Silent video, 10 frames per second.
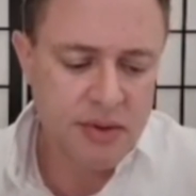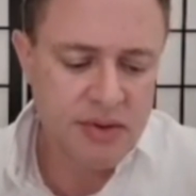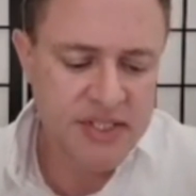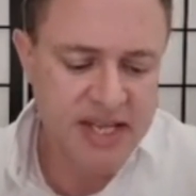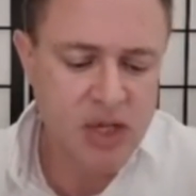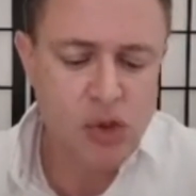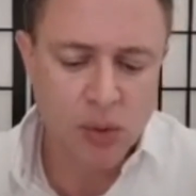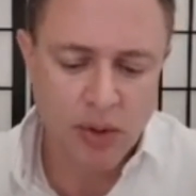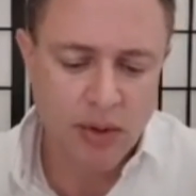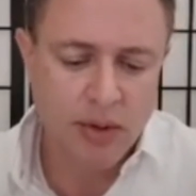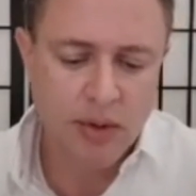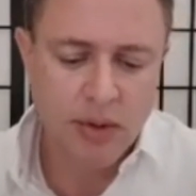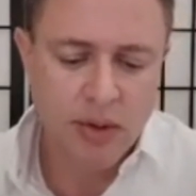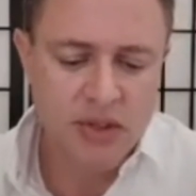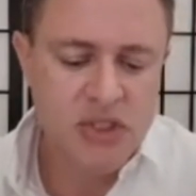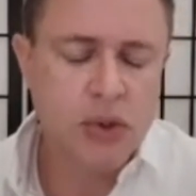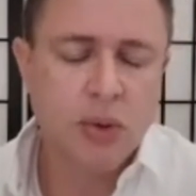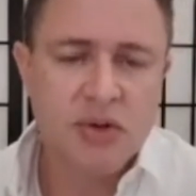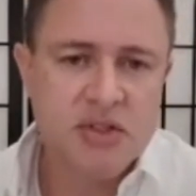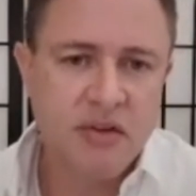central
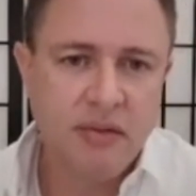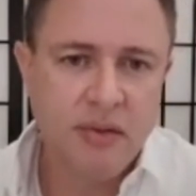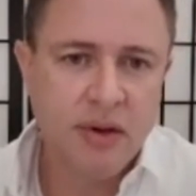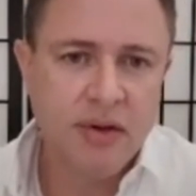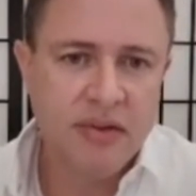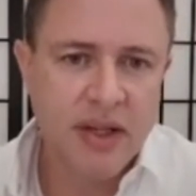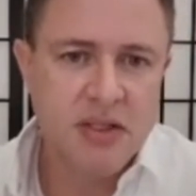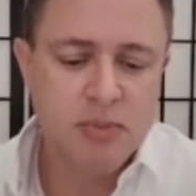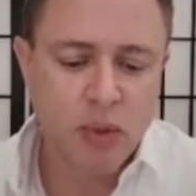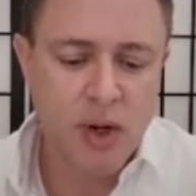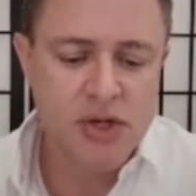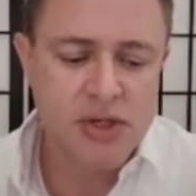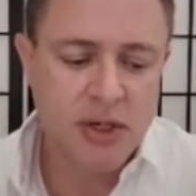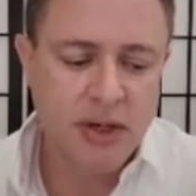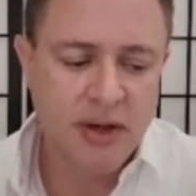source of inspiration